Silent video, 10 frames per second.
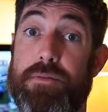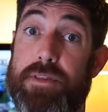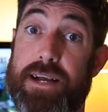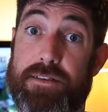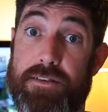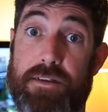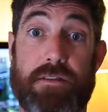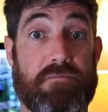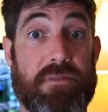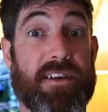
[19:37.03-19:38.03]

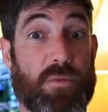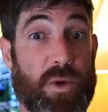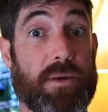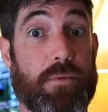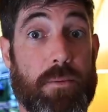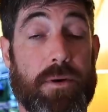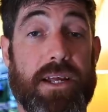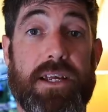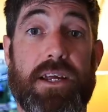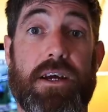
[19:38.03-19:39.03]
next week
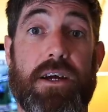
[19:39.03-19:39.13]
probably,